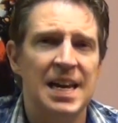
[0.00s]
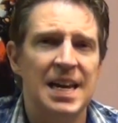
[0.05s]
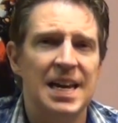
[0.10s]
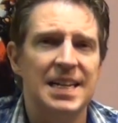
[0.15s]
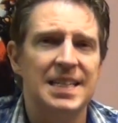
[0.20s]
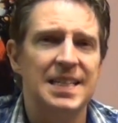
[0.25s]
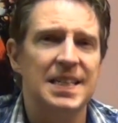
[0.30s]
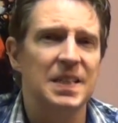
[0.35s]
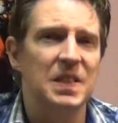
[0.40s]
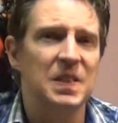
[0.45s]

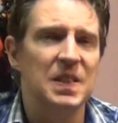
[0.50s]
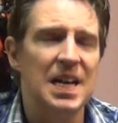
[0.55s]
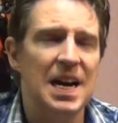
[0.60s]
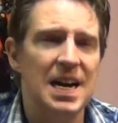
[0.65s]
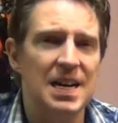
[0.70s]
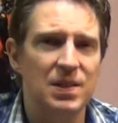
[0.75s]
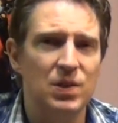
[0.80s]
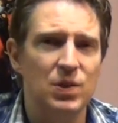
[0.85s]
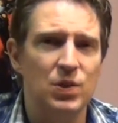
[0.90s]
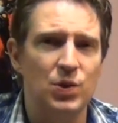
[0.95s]
It's the
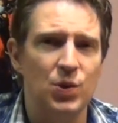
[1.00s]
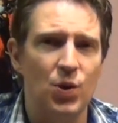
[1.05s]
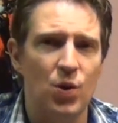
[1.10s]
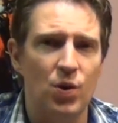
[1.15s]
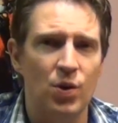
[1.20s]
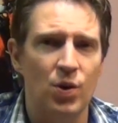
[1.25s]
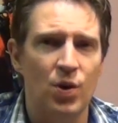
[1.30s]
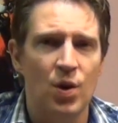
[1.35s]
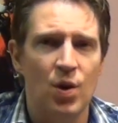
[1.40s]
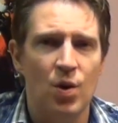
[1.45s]
last
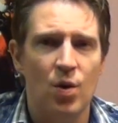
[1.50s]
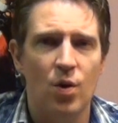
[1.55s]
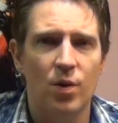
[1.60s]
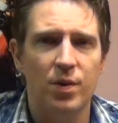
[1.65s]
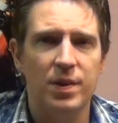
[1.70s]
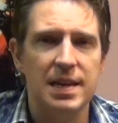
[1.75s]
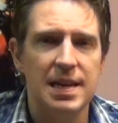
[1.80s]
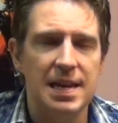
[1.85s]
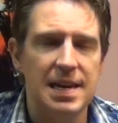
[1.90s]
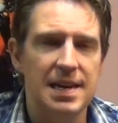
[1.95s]
song
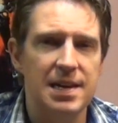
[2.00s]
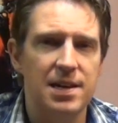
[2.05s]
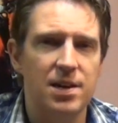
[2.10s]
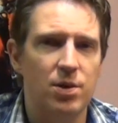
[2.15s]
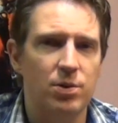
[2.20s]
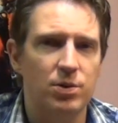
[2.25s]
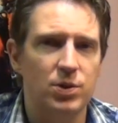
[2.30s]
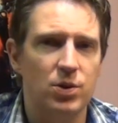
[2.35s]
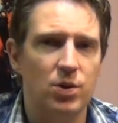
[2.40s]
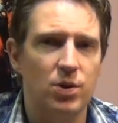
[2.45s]
on the
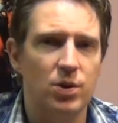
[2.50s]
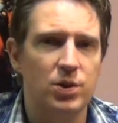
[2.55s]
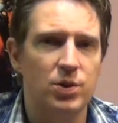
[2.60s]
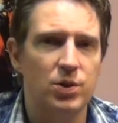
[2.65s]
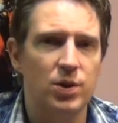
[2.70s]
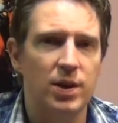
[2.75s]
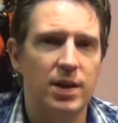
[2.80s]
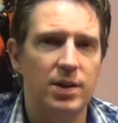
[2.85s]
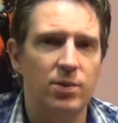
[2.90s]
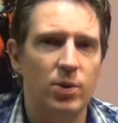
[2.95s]
Ego Is Not a
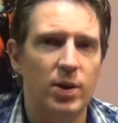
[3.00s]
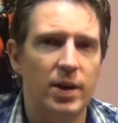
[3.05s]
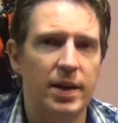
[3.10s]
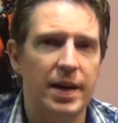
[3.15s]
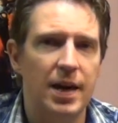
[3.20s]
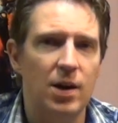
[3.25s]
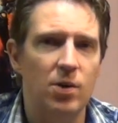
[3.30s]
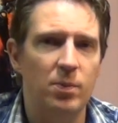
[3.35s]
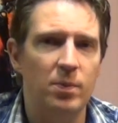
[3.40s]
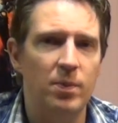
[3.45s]
Dirty Word
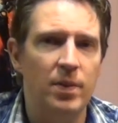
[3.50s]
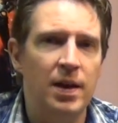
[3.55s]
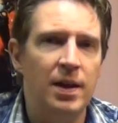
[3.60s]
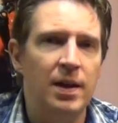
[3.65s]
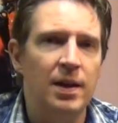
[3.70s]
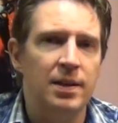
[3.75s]
album.